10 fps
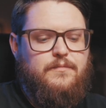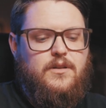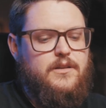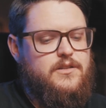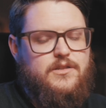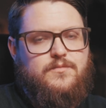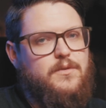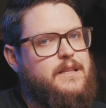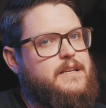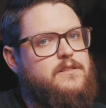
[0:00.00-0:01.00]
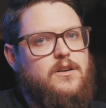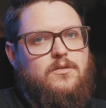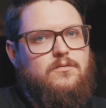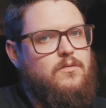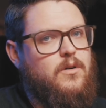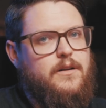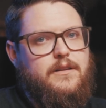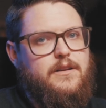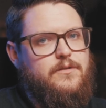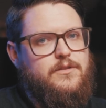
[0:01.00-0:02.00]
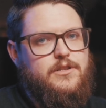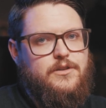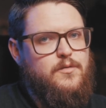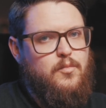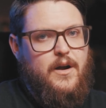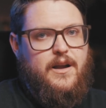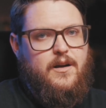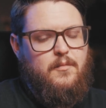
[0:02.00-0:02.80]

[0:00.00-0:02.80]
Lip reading: It's really don't want you to brick